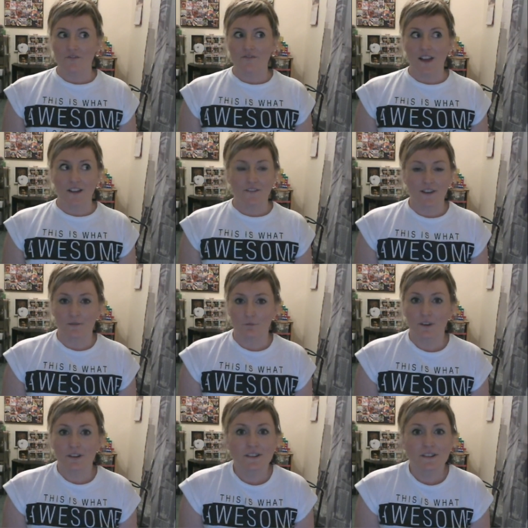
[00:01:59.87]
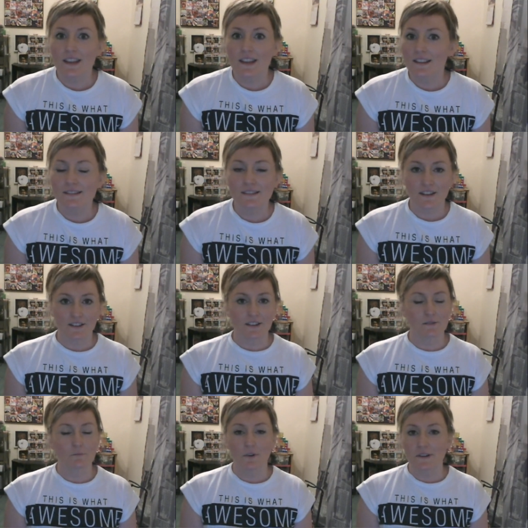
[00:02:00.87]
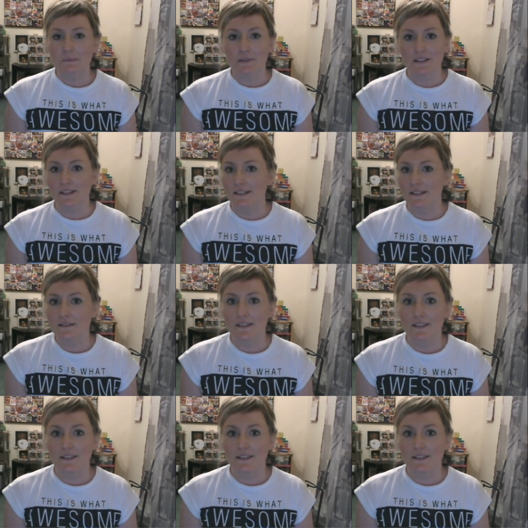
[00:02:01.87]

that have had worse things, that are in worse places than